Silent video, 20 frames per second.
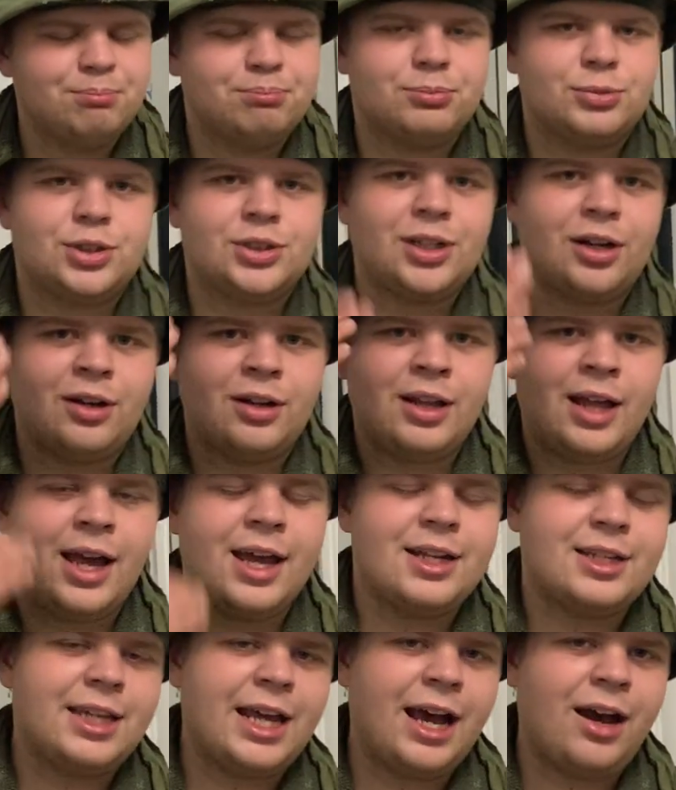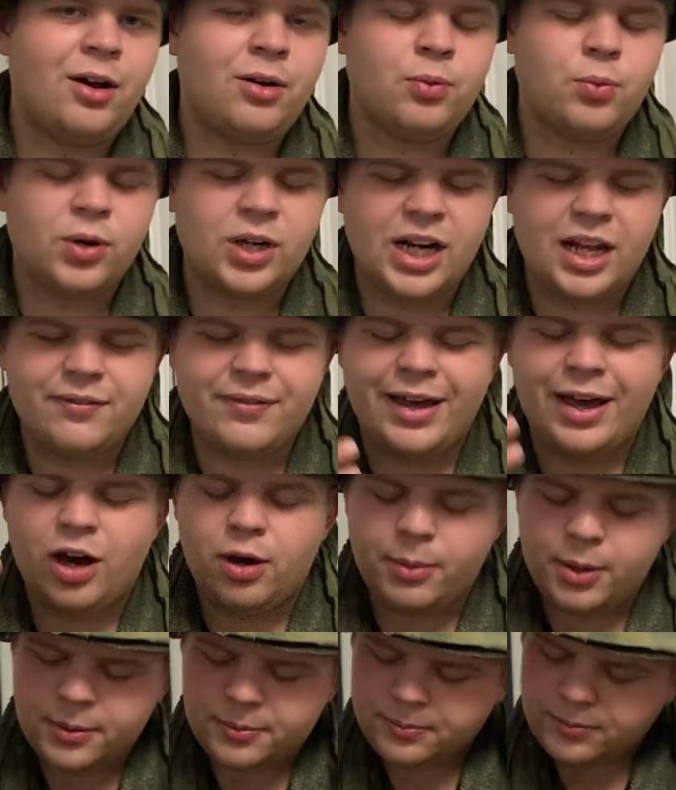Starting to head down, we're gonna have a
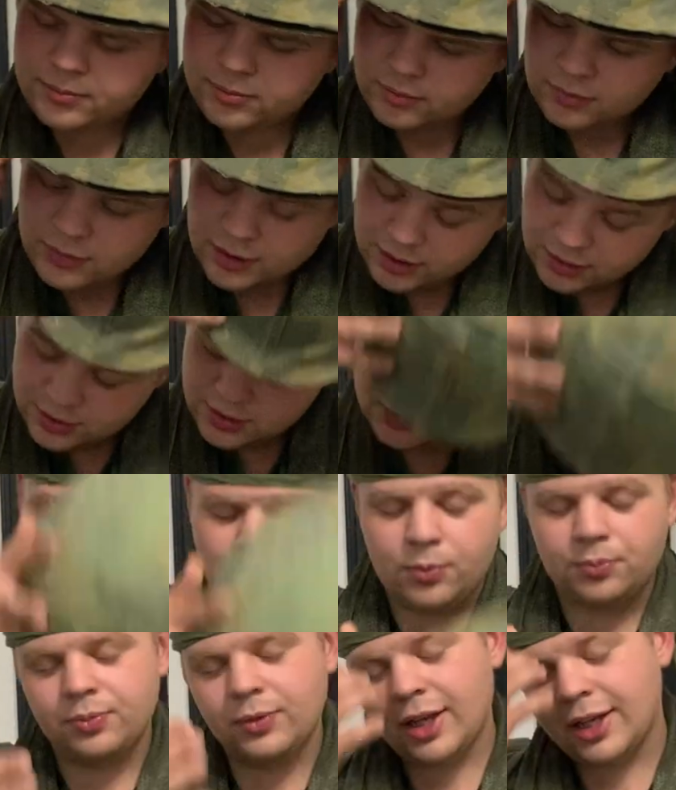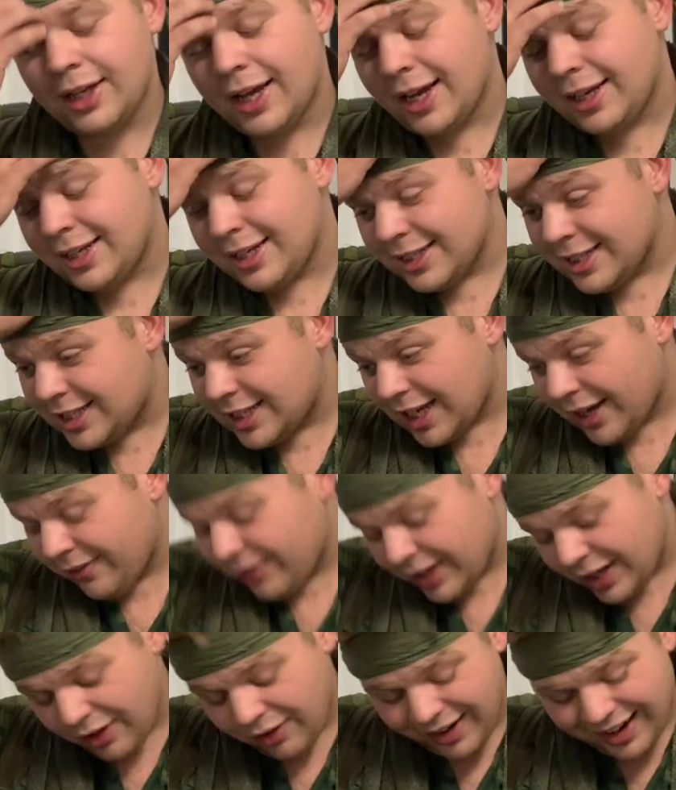helmet. So in
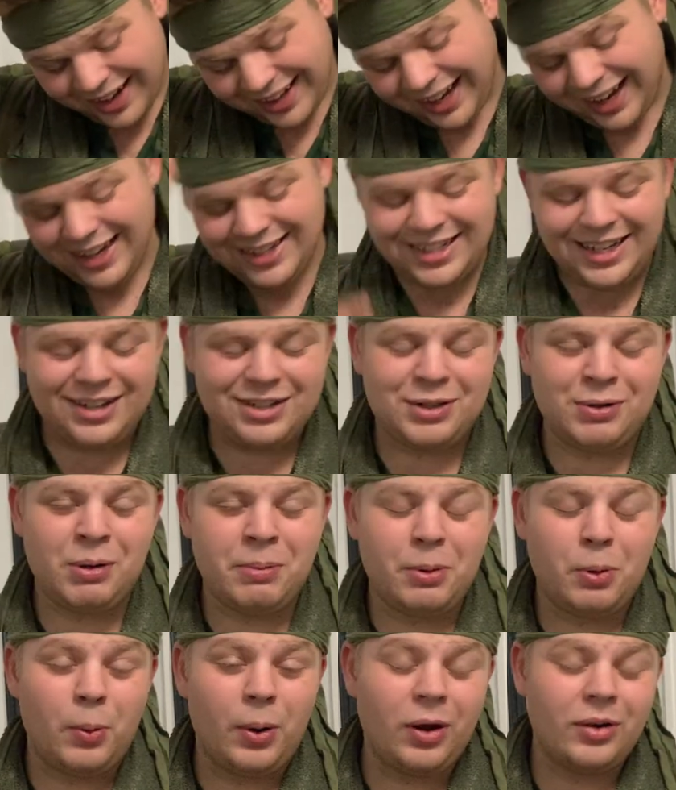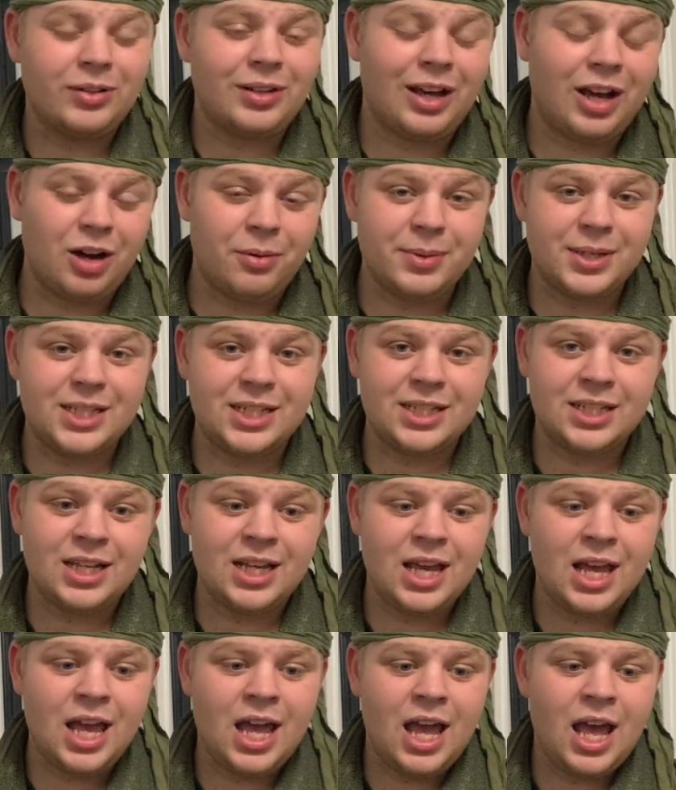1970, a lot of guys actually want to be wearing the helmets.
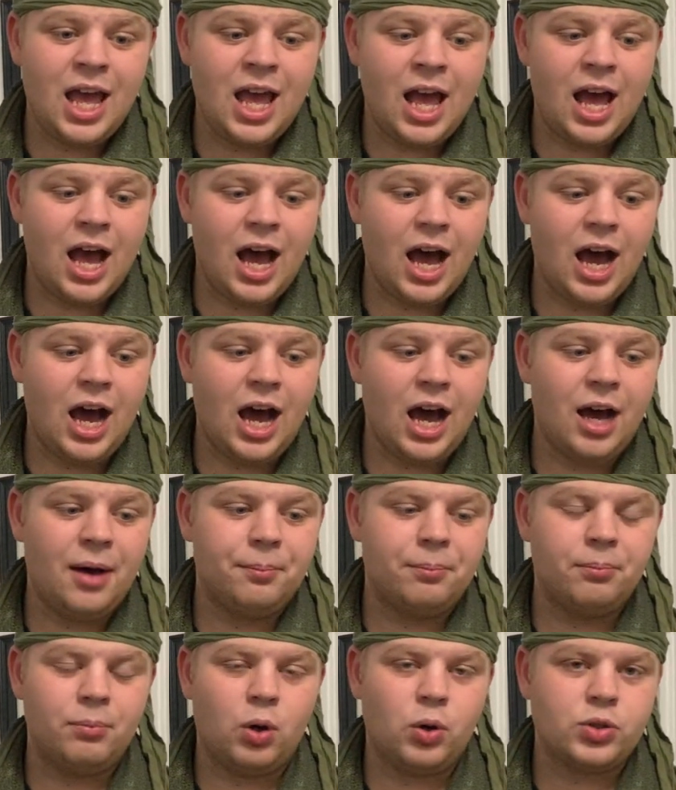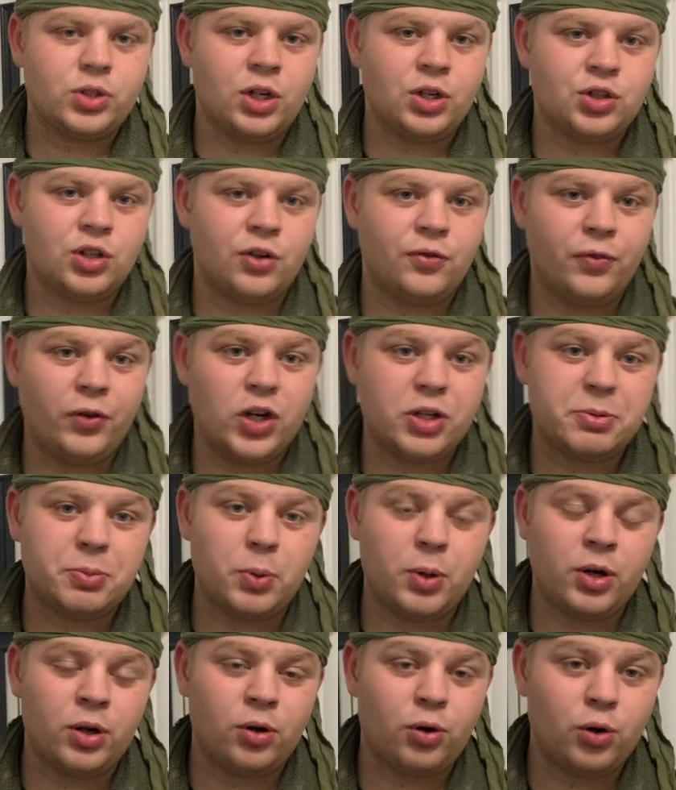Most 101st were
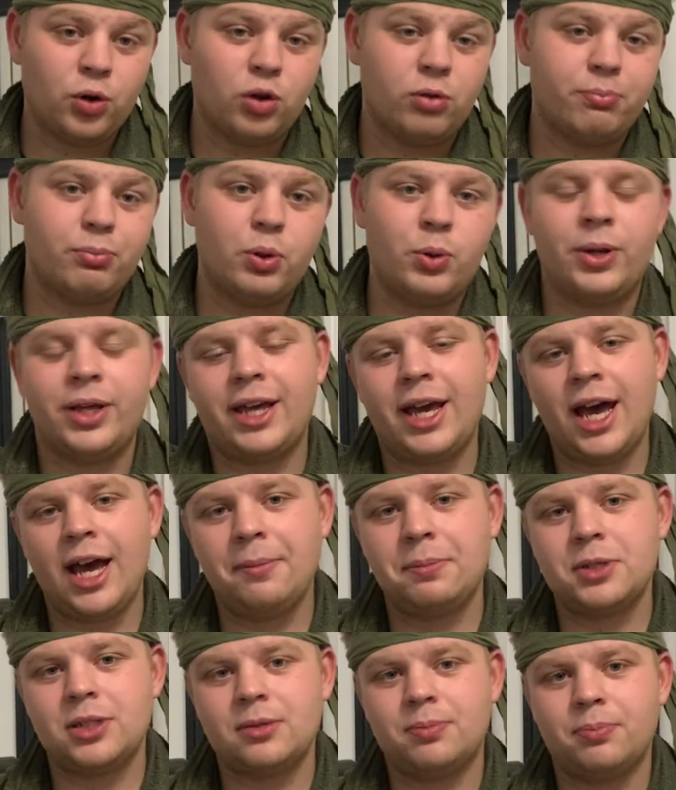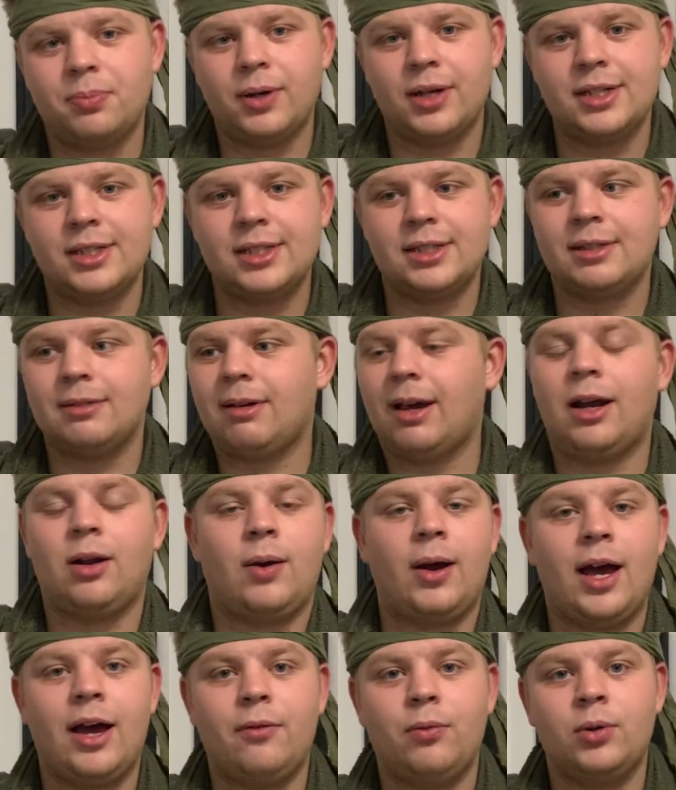wearing ERDL boonie caps, but I don't
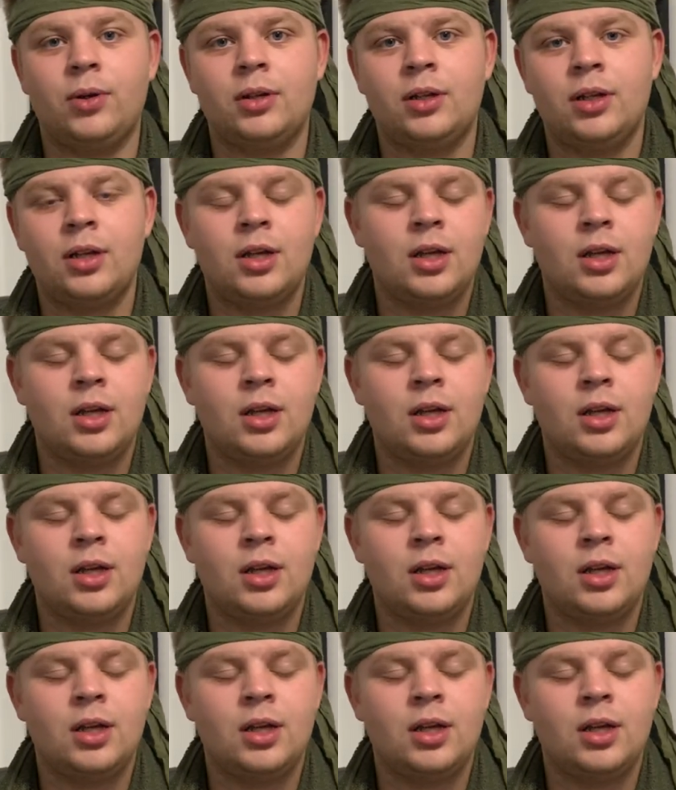have one.